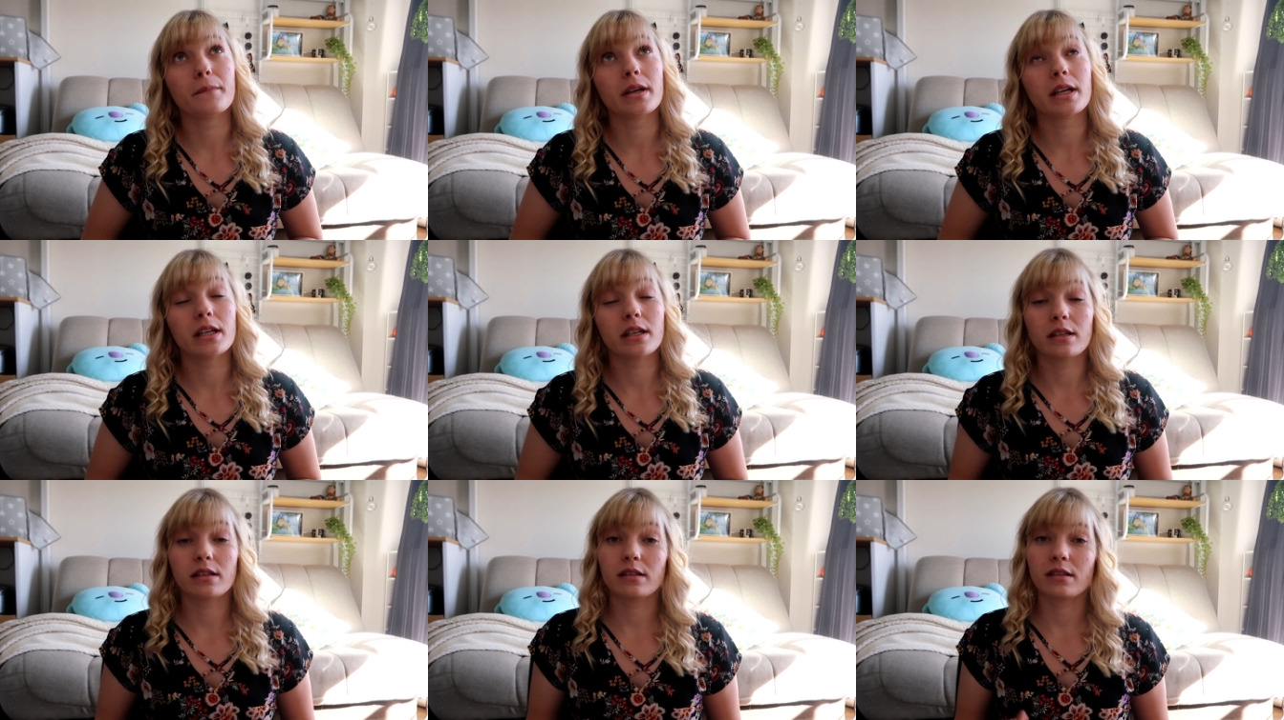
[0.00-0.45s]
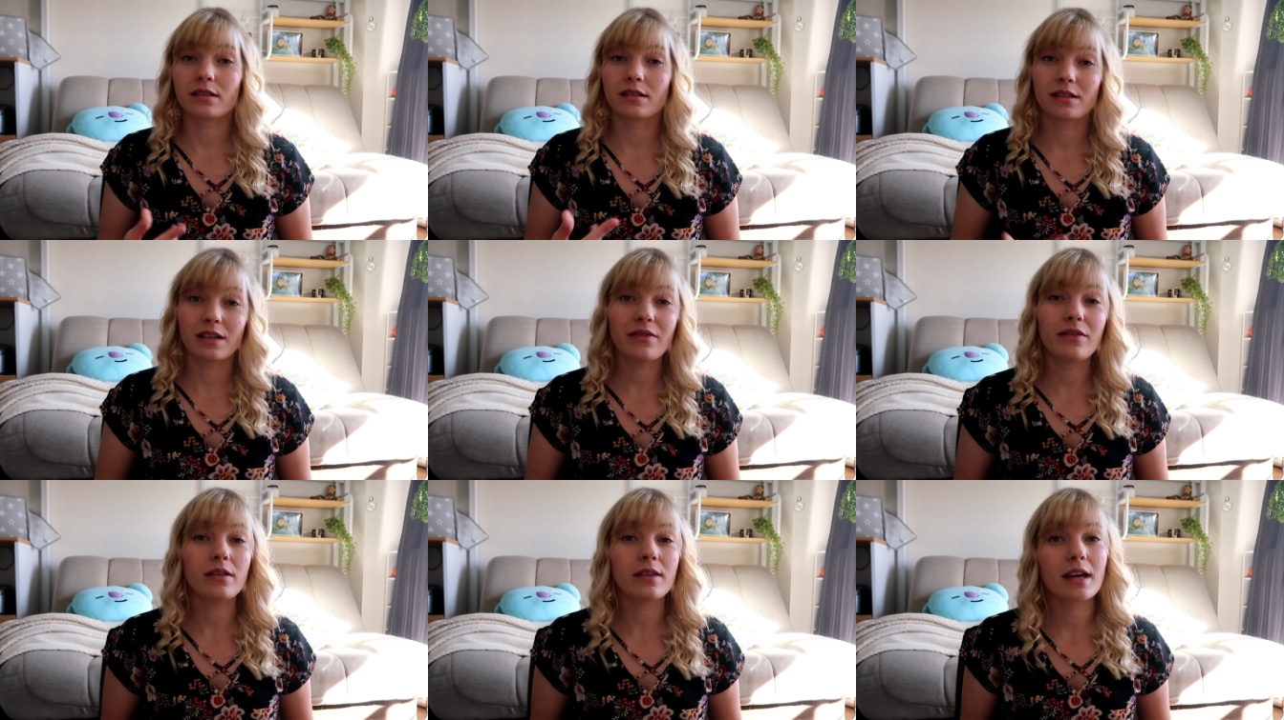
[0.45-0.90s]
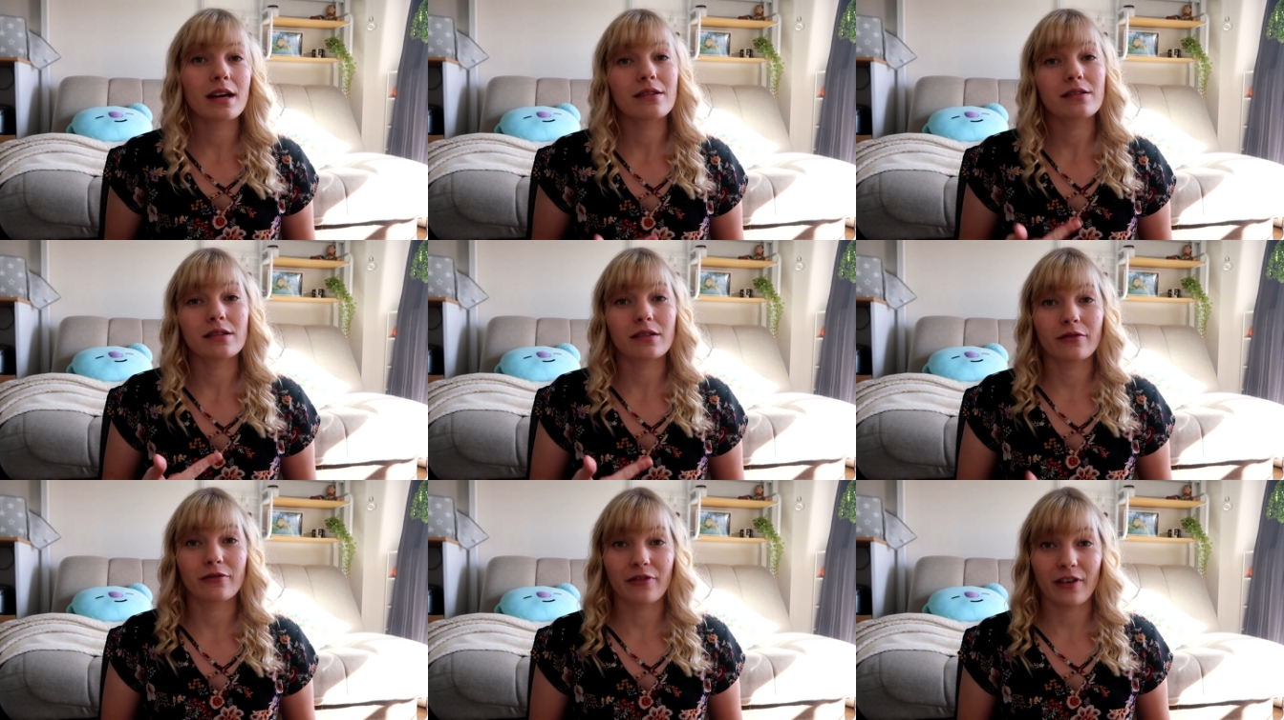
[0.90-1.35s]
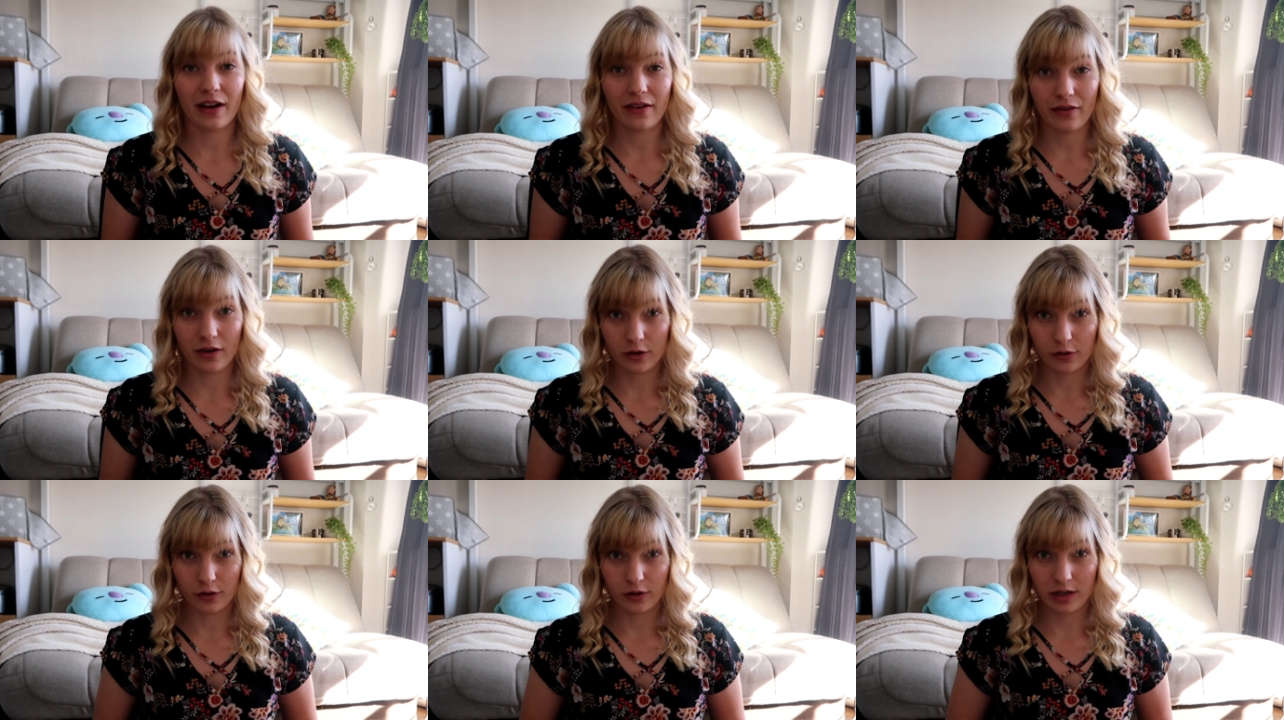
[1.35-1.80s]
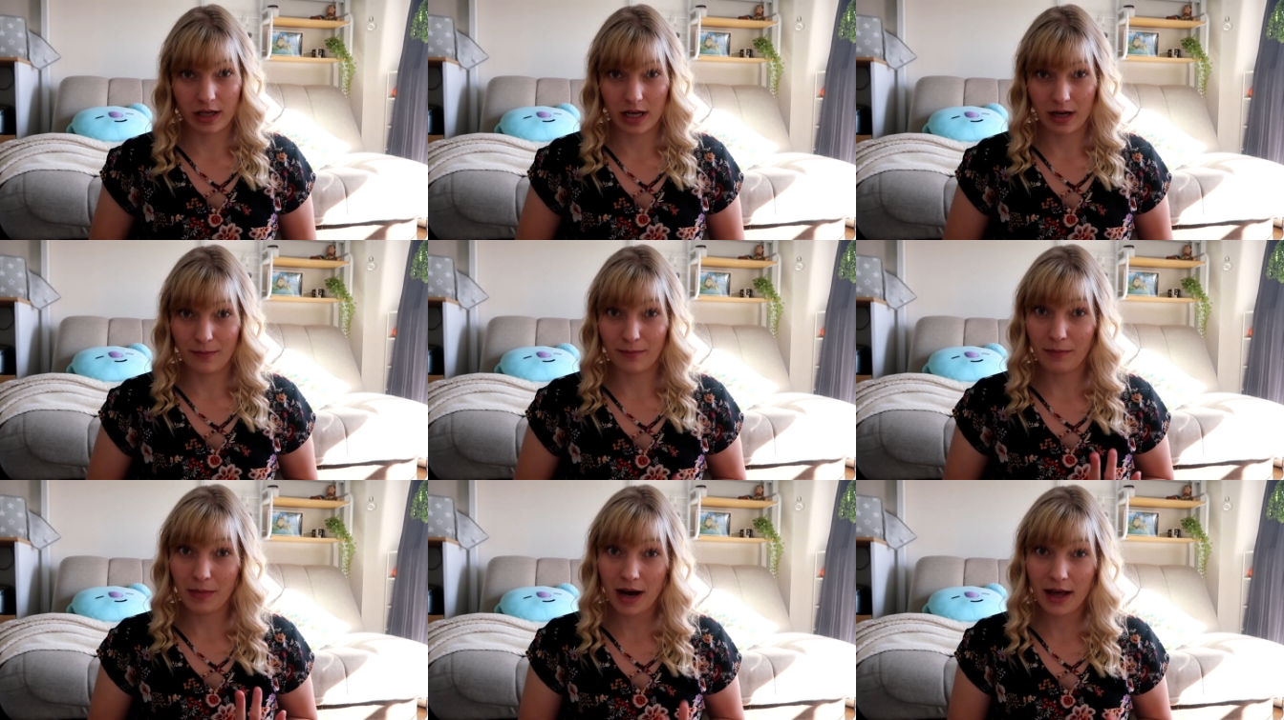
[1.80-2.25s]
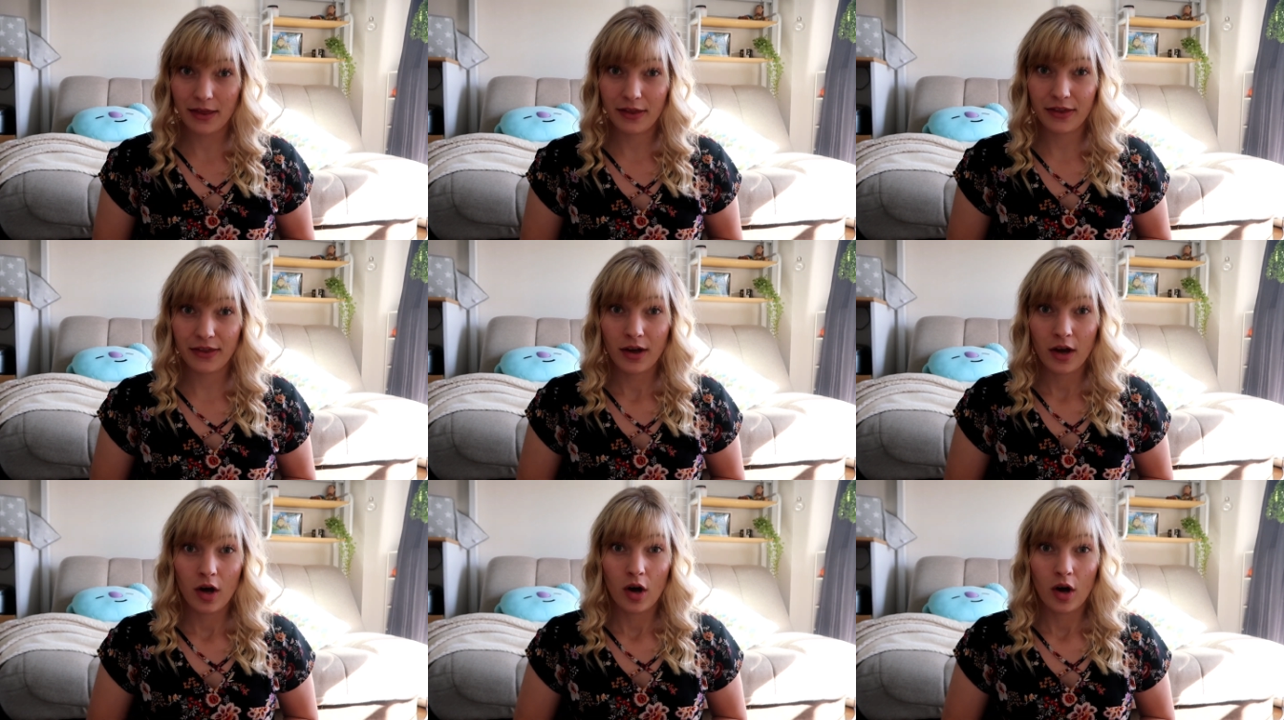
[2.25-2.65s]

is 7,500 yen a month,